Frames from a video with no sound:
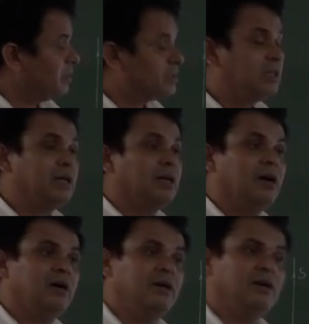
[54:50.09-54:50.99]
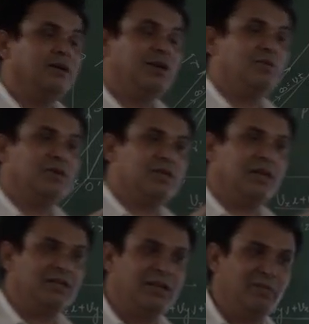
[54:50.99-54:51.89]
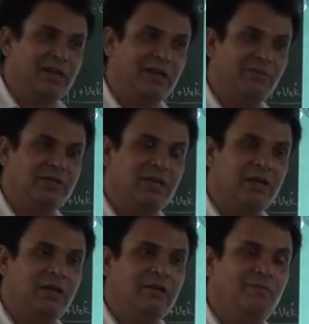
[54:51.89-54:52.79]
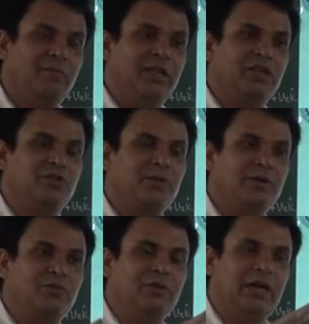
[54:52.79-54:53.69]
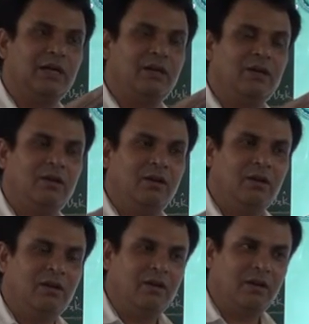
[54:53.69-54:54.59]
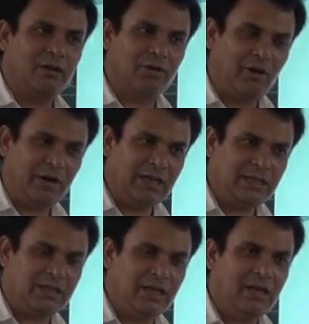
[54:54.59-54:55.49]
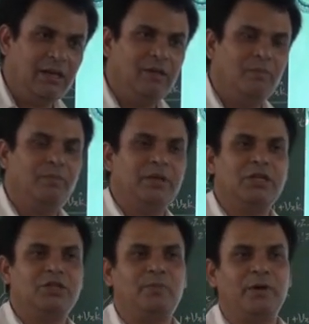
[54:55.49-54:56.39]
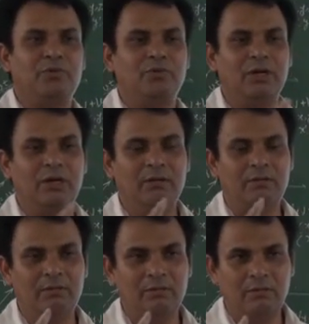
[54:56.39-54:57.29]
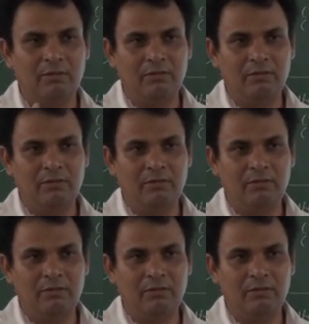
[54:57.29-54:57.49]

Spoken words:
means that universal ether medium is there, with respect to that rocket is there, with respect to the